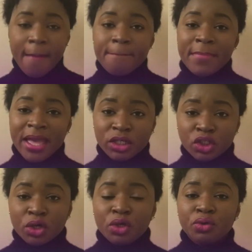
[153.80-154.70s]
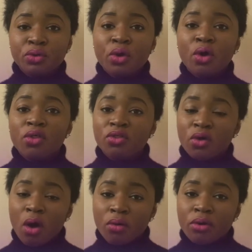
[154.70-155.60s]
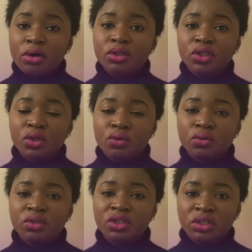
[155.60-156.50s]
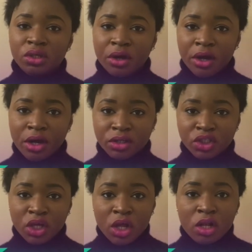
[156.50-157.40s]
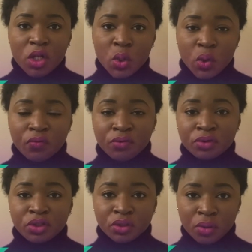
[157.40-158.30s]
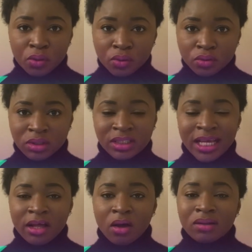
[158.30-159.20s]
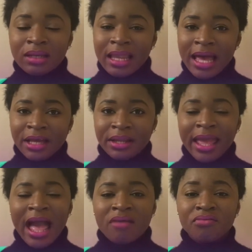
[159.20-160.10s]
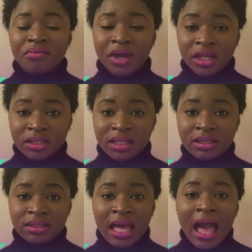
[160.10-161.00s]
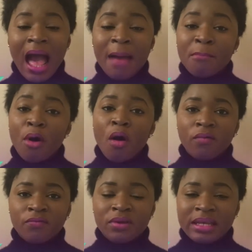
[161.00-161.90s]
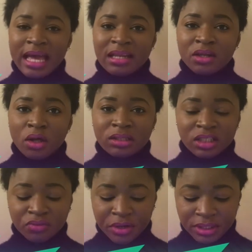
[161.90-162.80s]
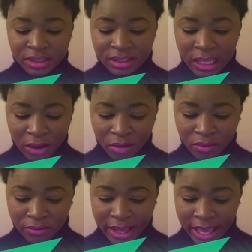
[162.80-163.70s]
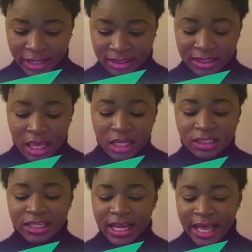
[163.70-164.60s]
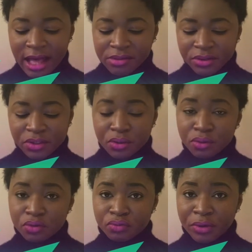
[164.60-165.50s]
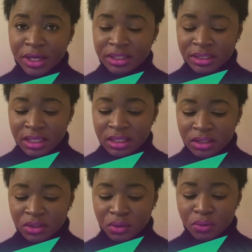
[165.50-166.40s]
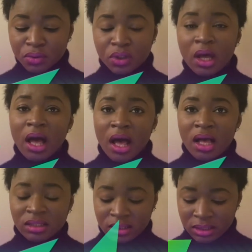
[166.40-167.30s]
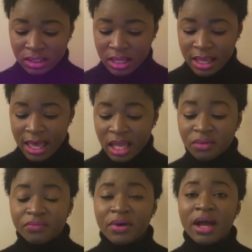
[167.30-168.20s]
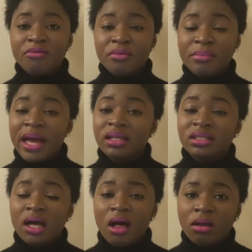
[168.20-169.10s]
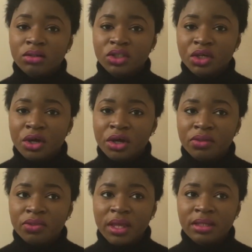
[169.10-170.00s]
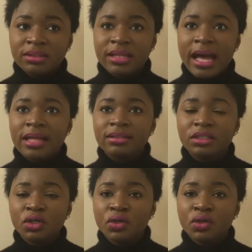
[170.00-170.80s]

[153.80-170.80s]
Make sure you do a thorough school search. Look for schools, check online, they have ratings, and more often than not, these ratings are correct. Check out the school's rating, the school's cost, environment, culture, things that